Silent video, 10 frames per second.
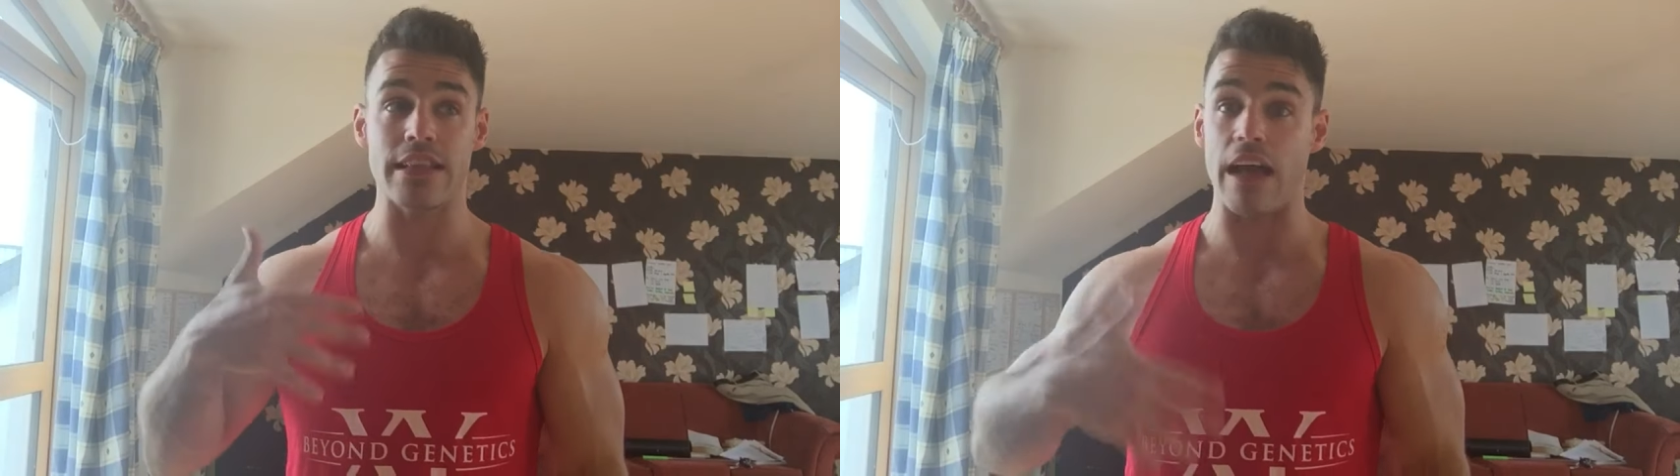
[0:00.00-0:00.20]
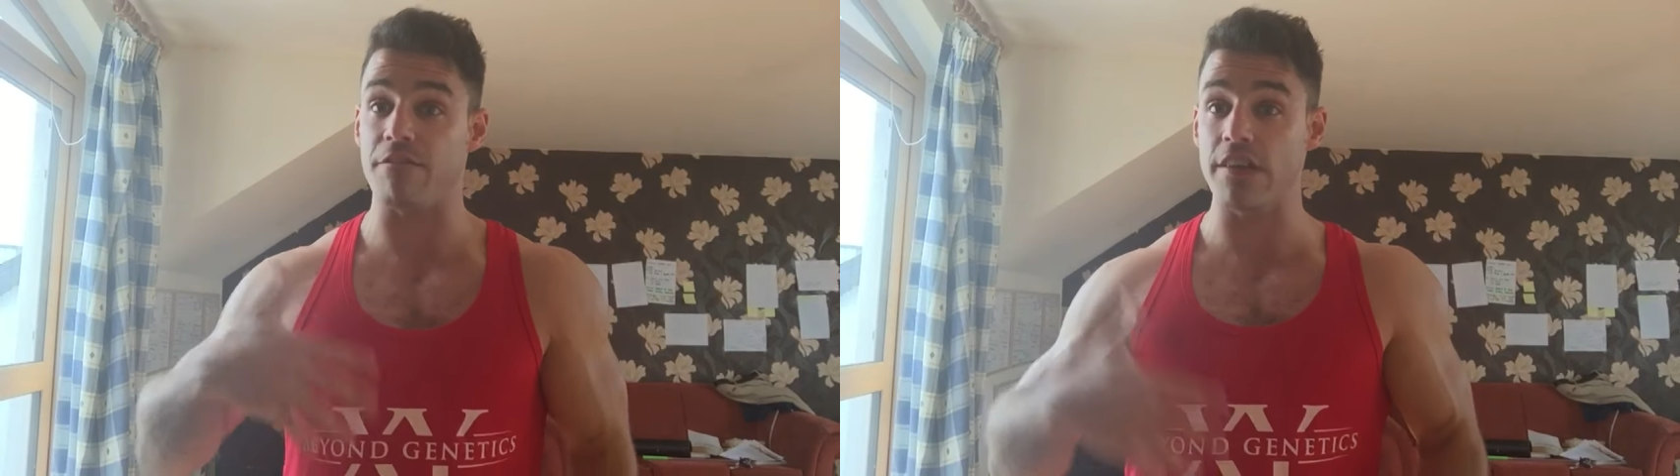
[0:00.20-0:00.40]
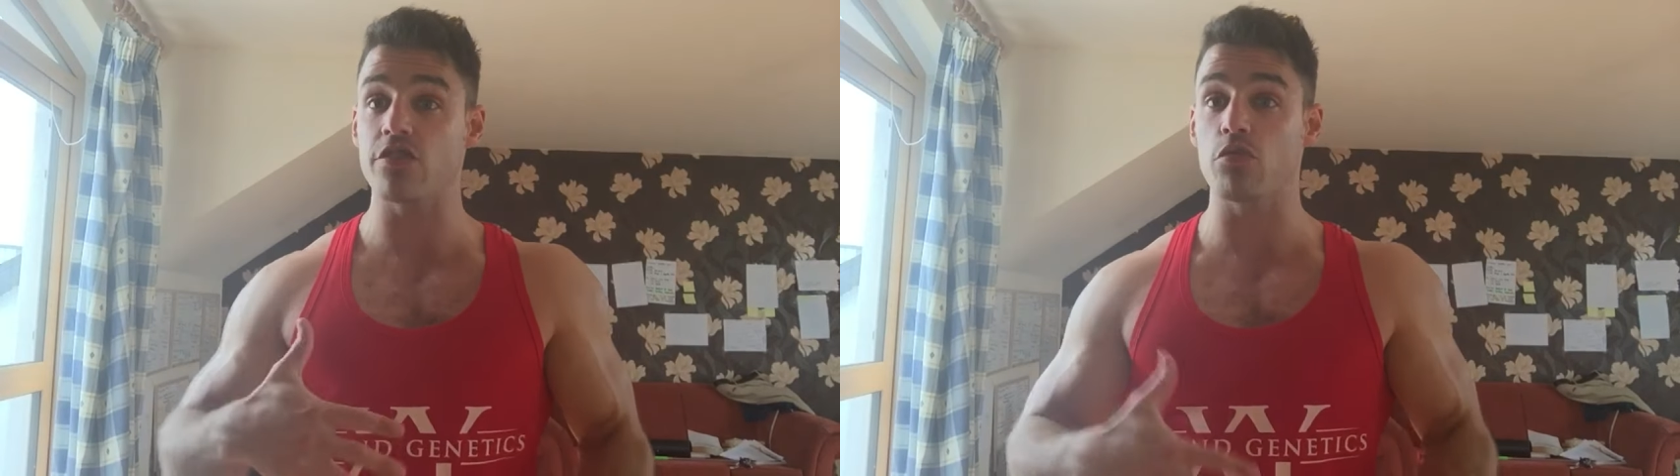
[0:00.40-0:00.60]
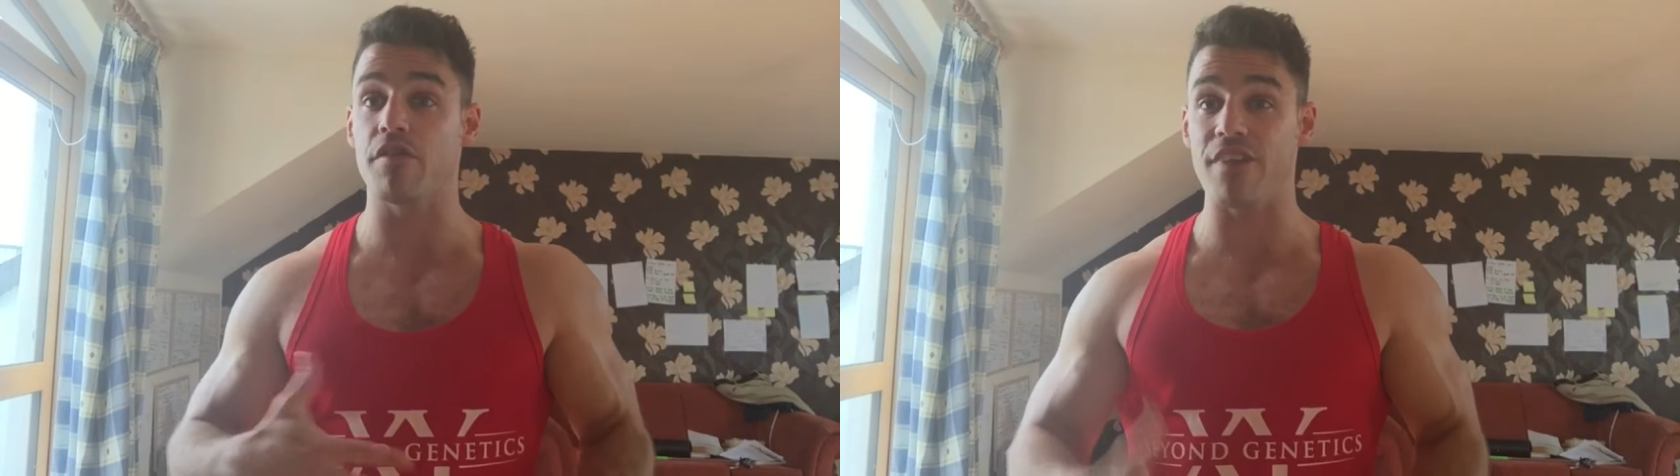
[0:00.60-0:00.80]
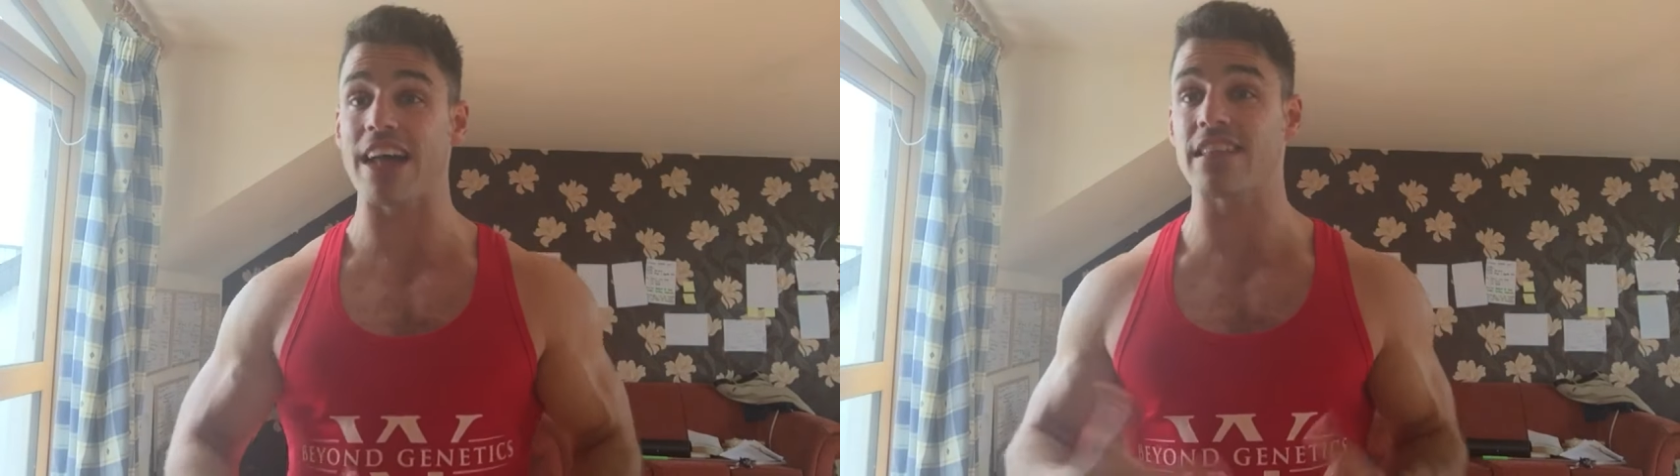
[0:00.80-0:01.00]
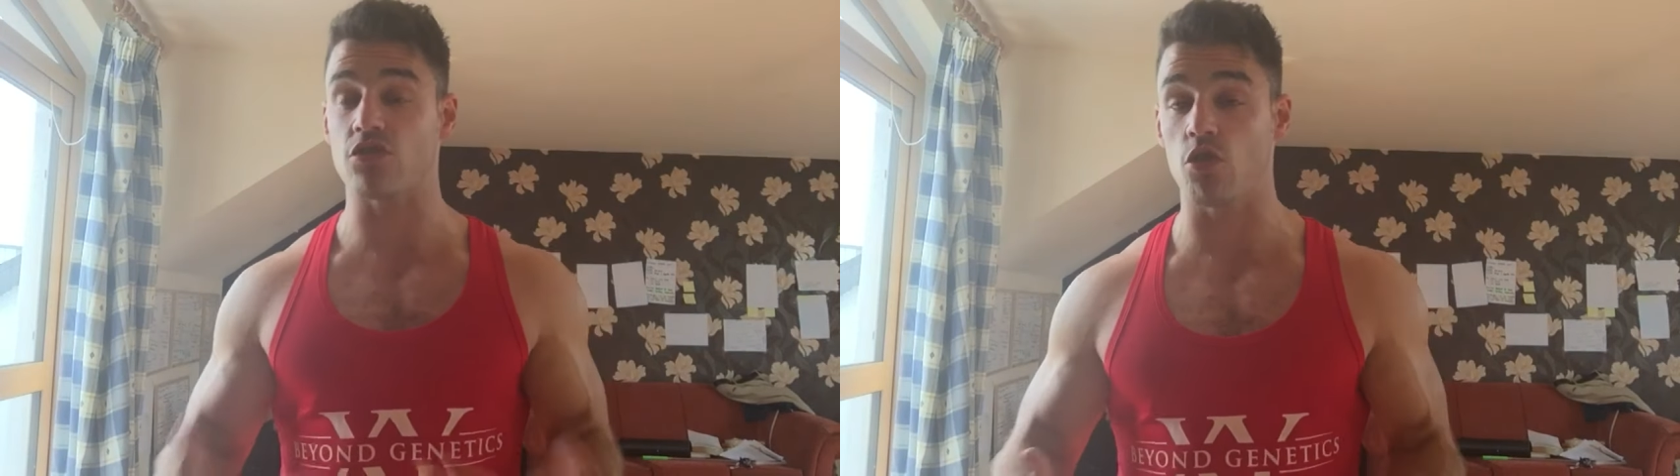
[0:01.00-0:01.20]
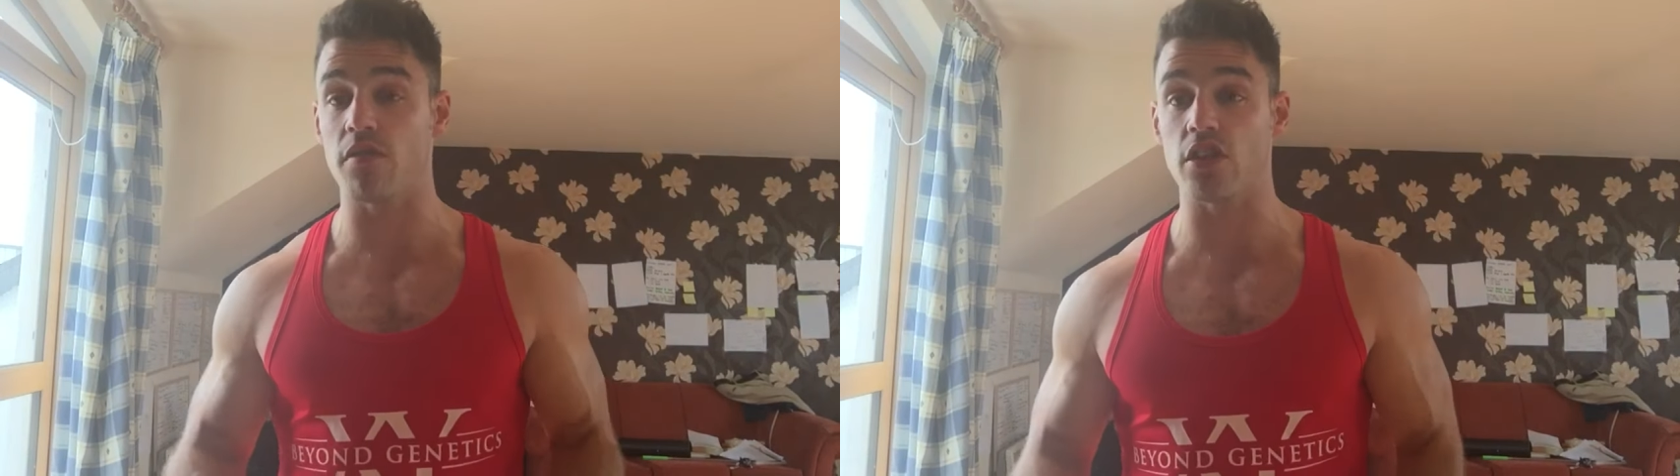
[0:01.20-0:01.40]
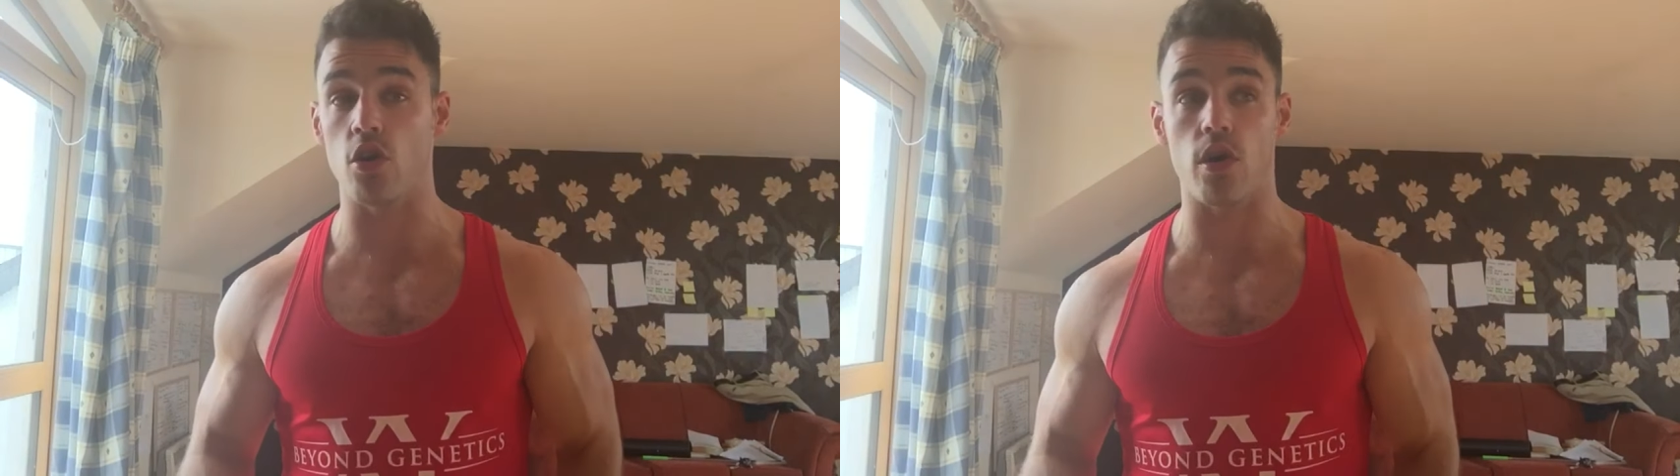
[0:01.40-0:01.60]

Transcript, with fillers: that visceral fat that's over the